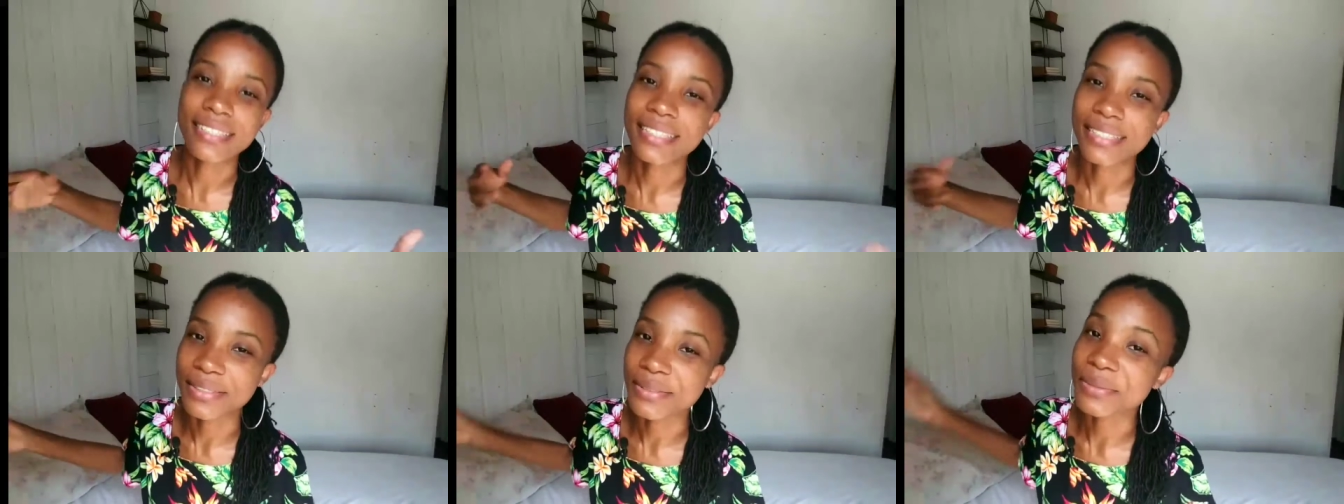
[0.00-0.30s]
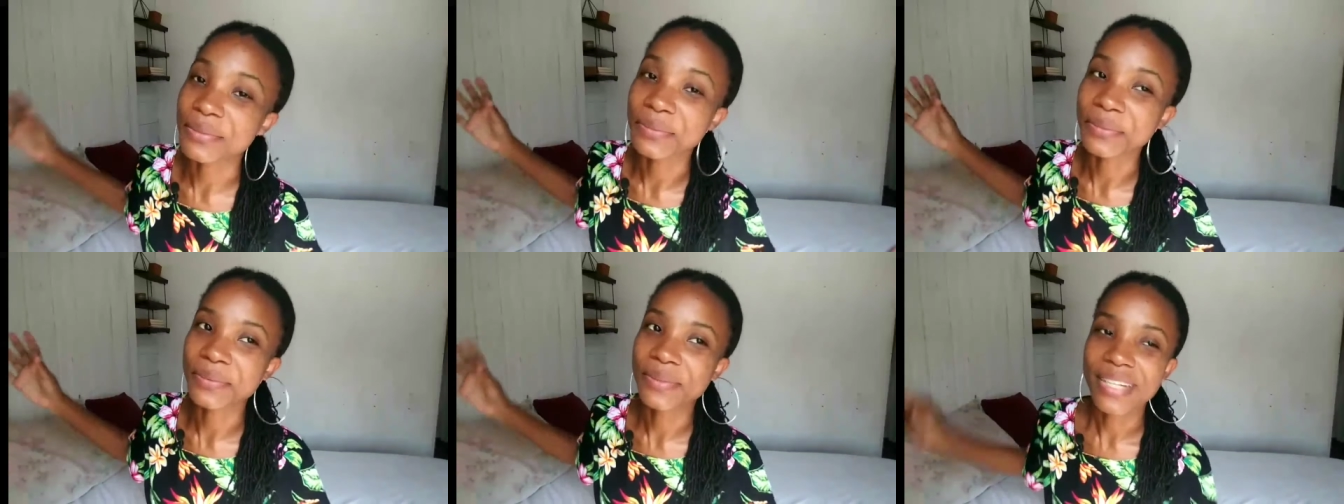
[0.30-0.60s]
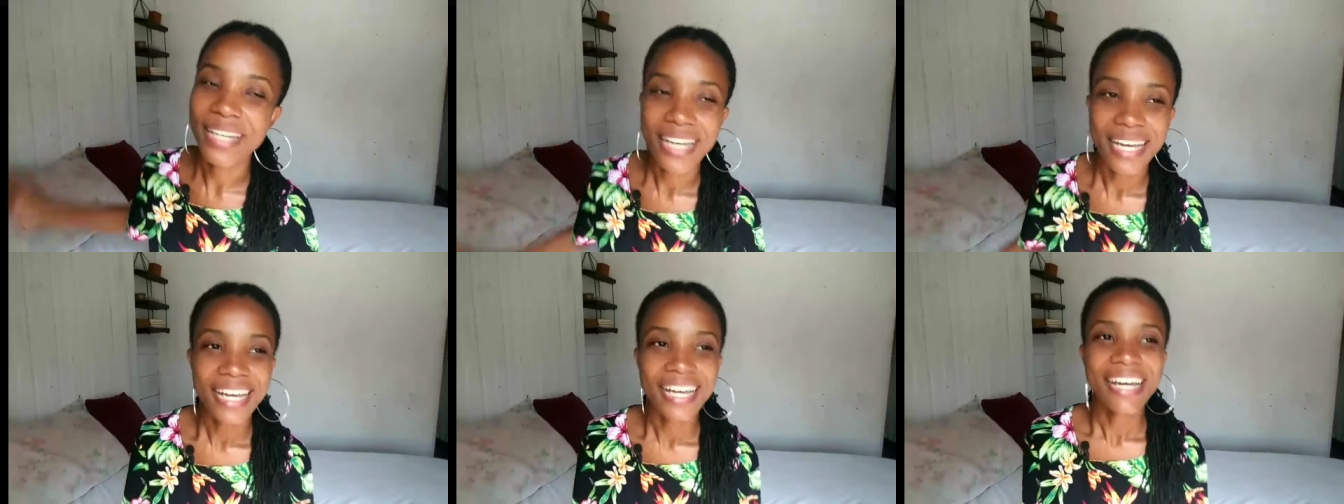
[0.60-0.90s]
to do,
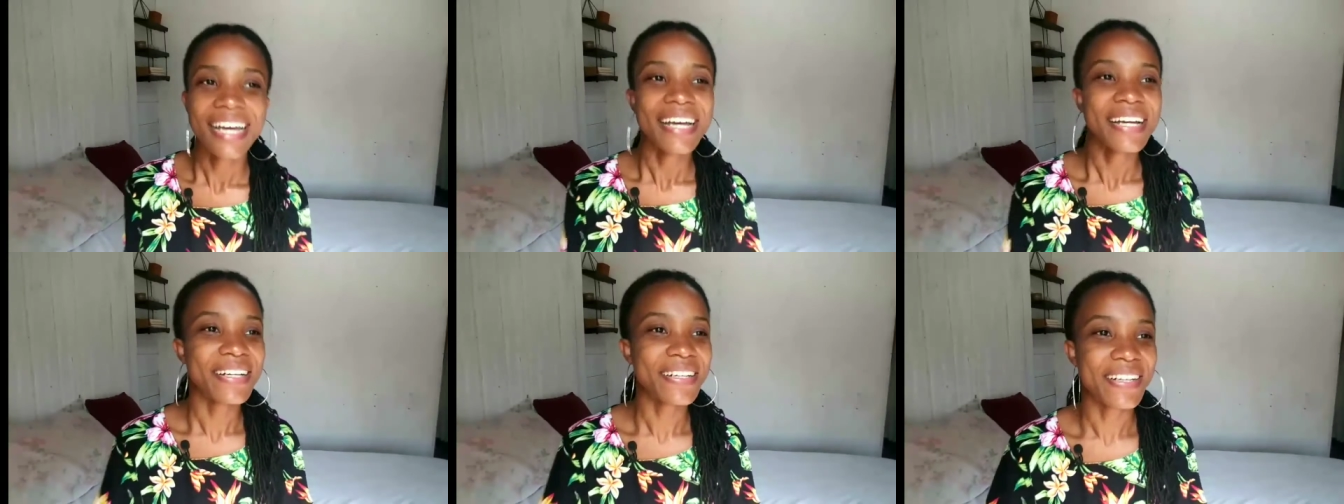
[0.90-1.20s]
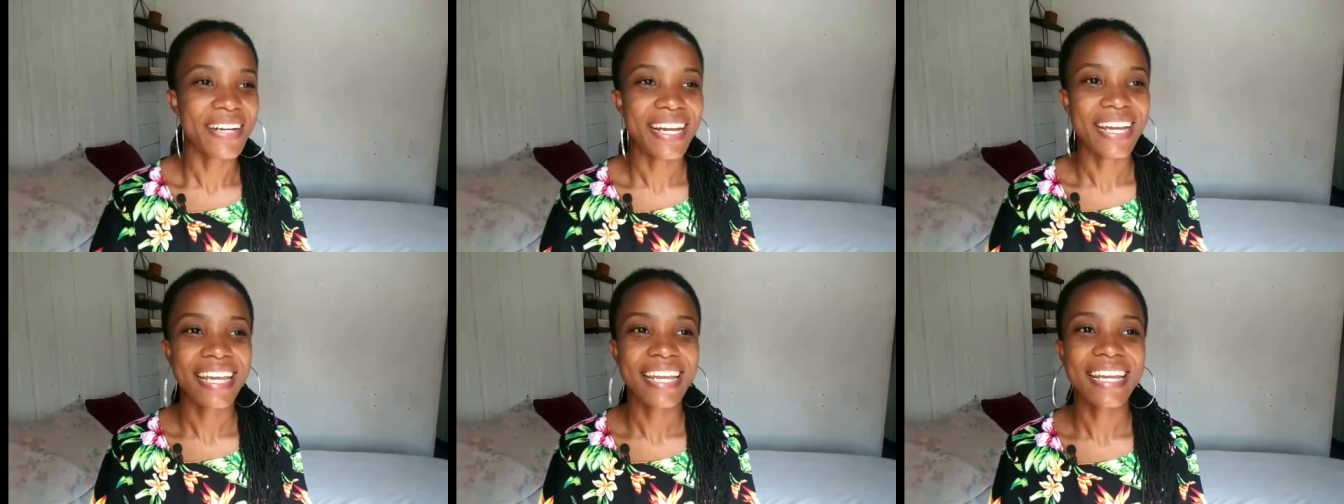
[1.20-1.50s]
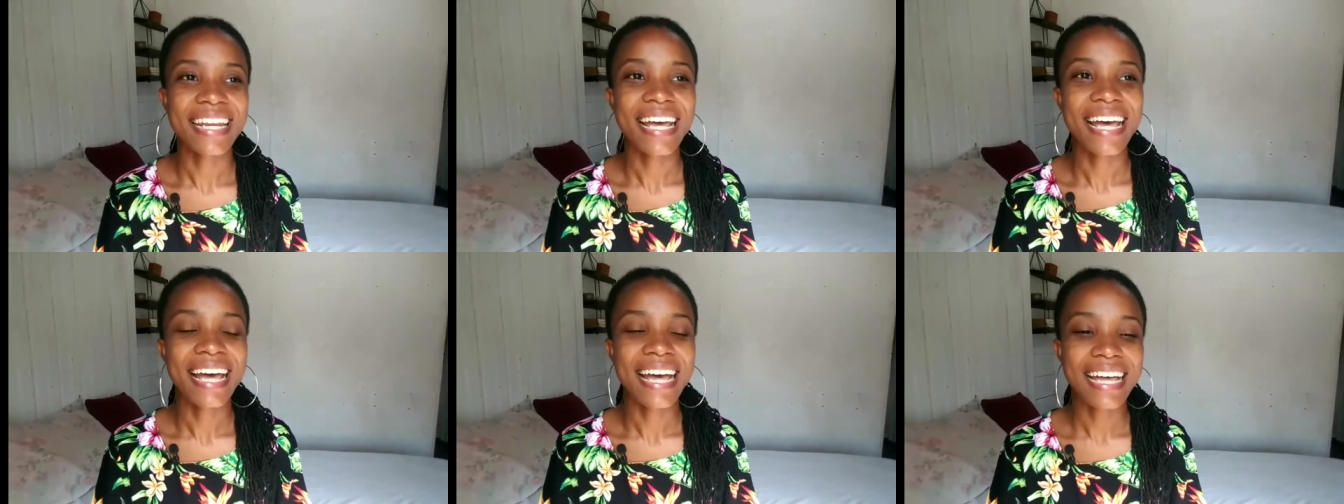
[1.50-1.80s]

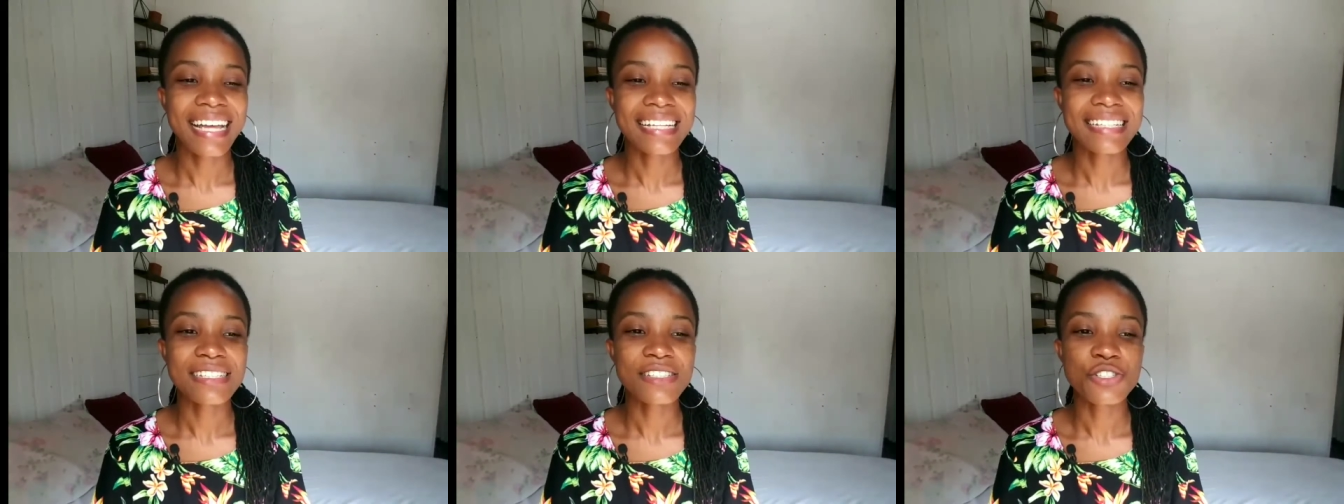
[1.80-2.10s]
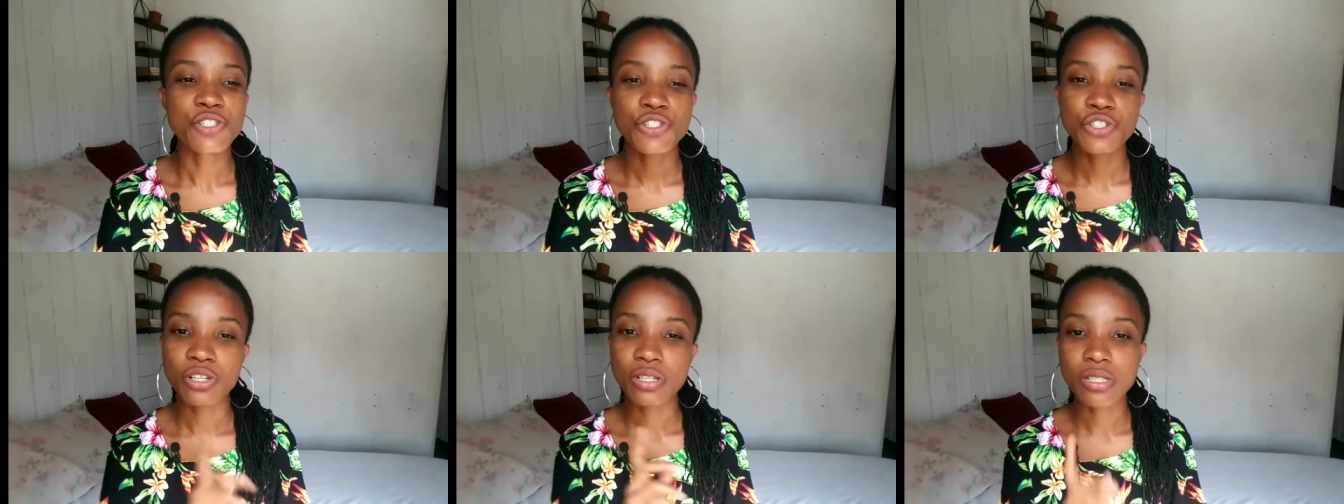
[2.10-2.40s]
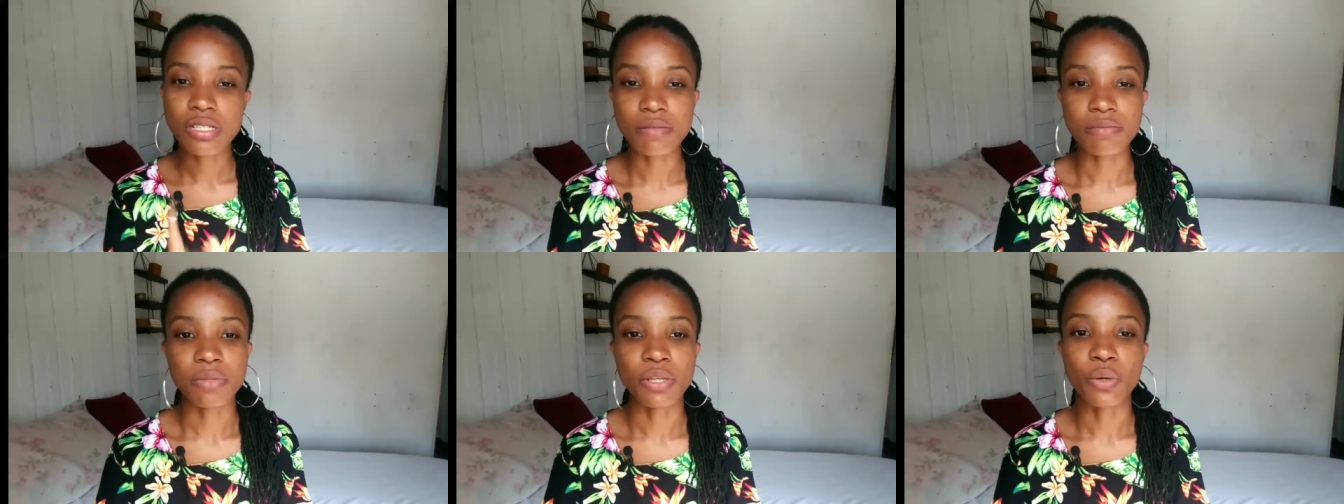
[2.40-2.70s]
right? And
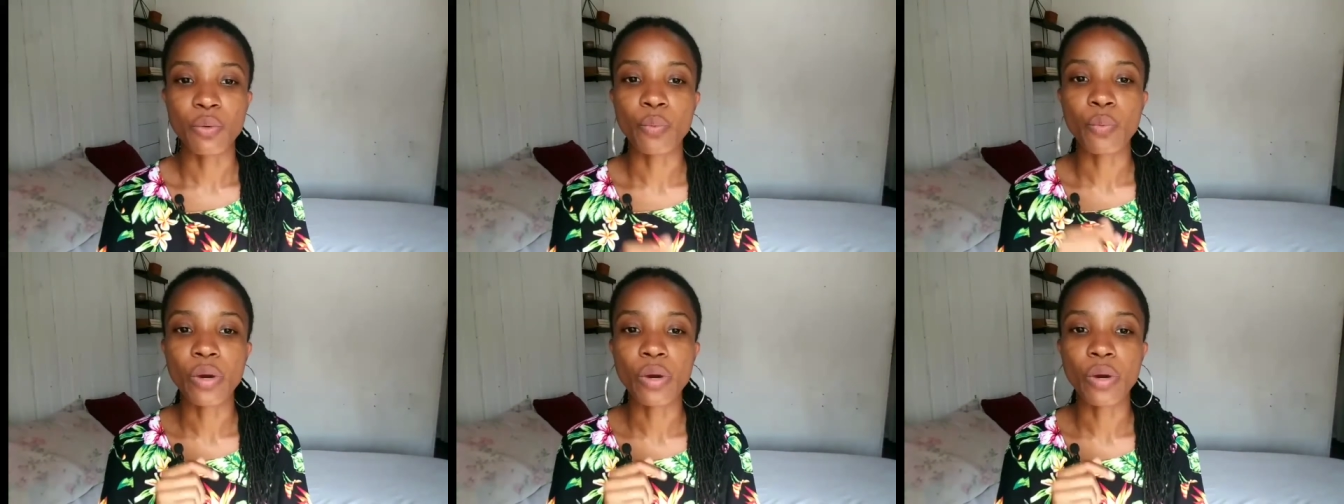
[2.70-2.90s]
trust me,